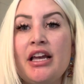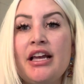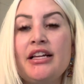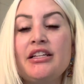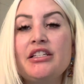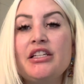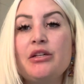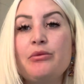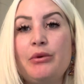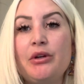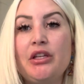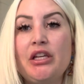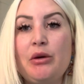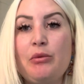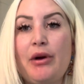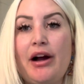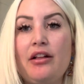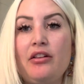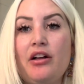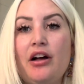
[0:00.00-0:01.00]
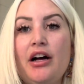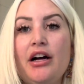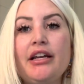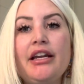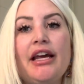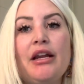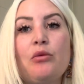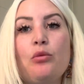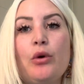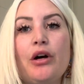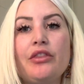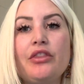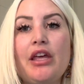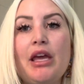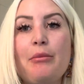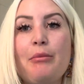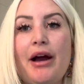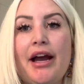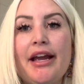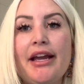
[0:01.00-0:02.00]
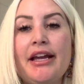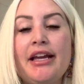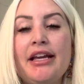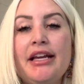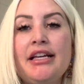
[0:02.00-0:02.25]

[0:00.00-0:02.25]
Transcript: did really well on and what they might